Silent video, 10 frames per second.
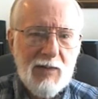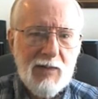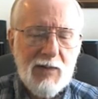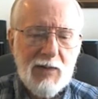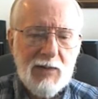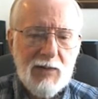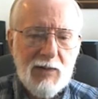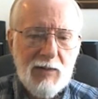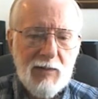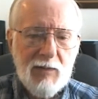And
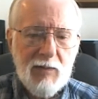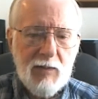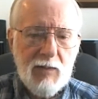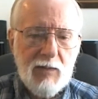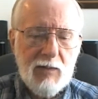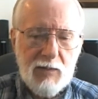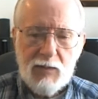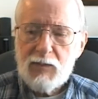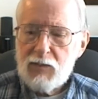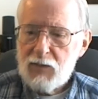
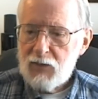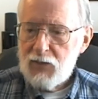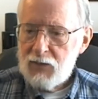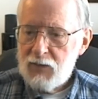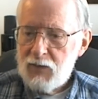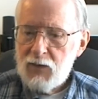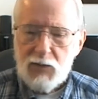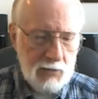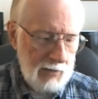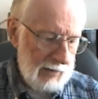all right,
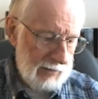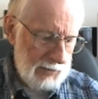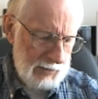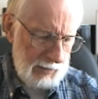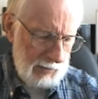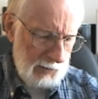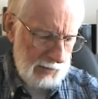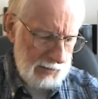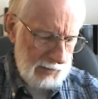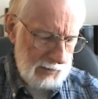so just what is
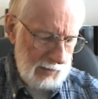it today?